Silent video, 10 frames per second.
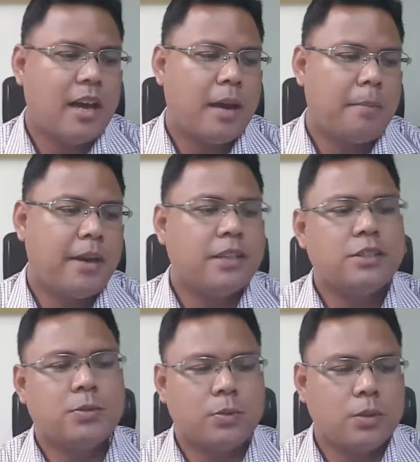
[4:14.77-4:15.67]

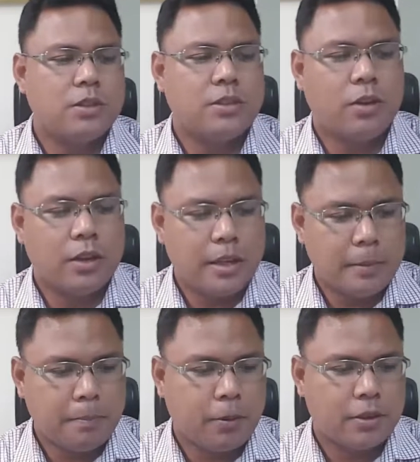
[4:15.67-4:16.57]
amends rules on
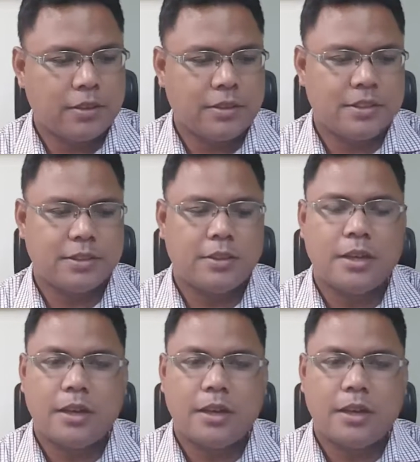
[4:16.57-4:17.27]
importers